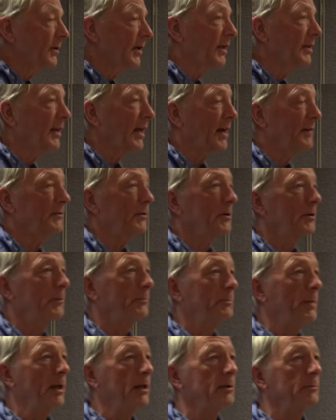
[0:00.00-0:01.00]
need to have a
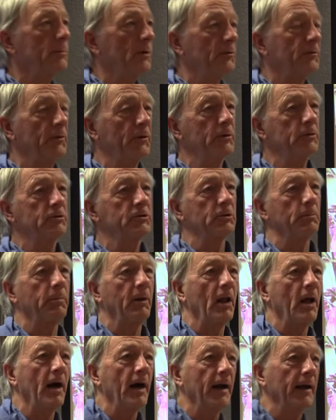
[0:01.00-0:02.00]
dependable food
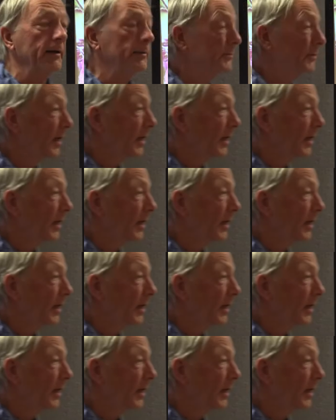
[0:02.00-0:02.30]
supply.